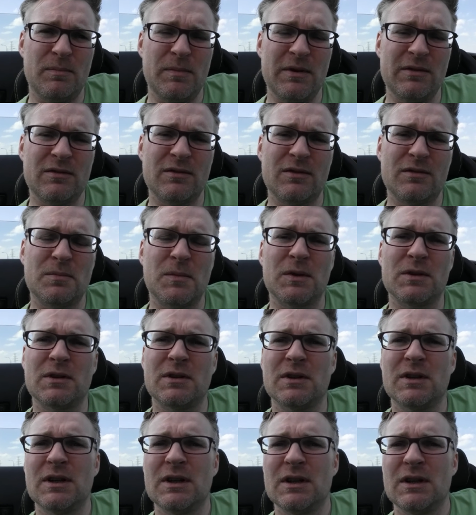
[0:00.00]
a business
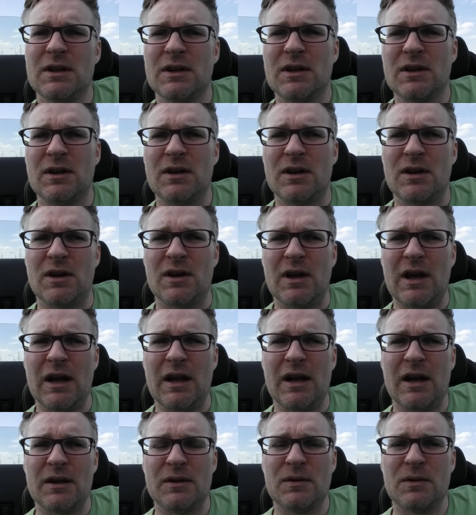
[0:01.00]
model.
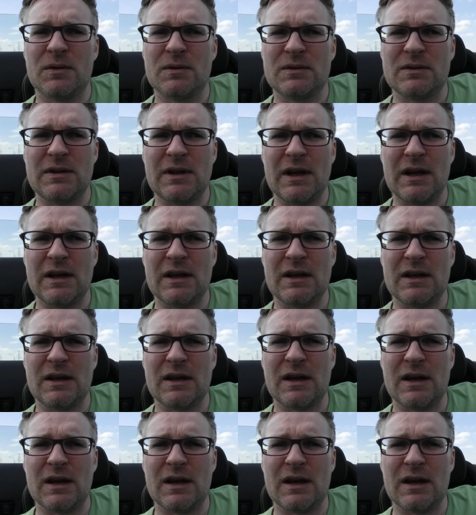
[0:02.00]
And I don't think,